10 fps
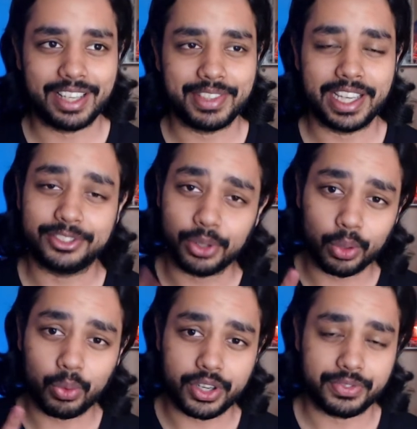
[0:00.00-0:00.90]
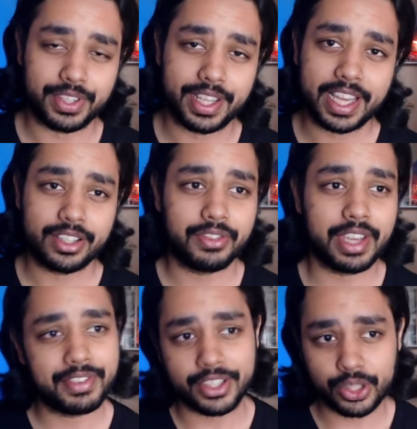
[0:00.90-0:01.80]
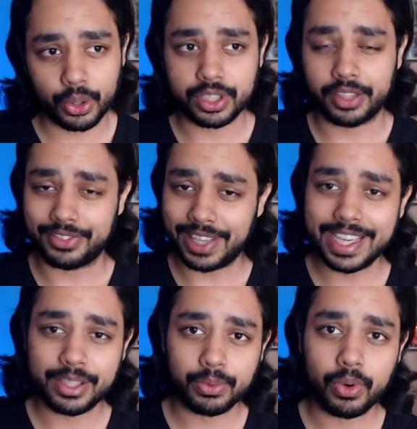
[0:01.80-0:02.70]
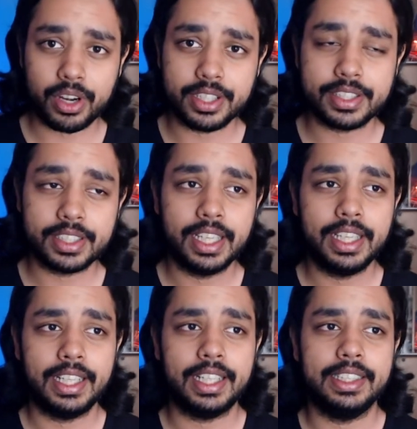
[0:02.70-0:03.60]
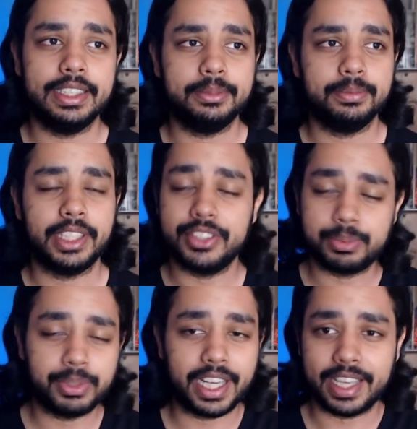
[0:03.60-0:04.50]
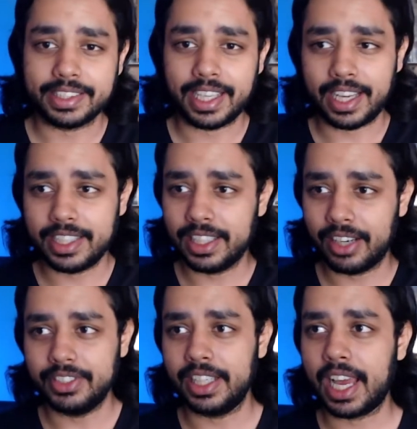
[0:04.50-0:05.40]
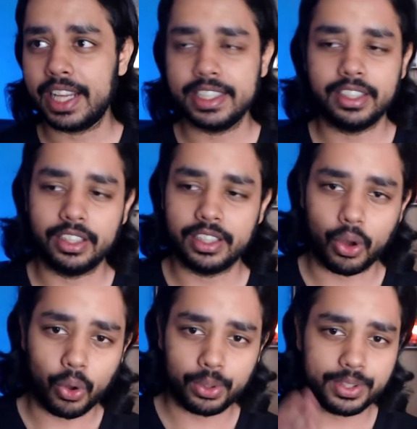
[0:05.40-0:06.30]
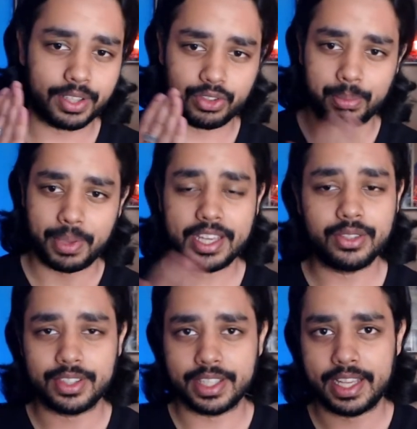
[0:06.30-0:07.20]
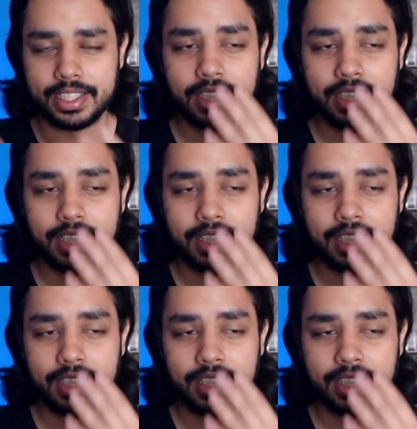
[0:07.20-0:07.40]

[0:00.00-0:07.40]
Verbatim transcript: Uh, we had four awards over there, so we have in total of eight awards. Um, it was pretty nice. I, I, loved it. I did the whole thing from A to Z.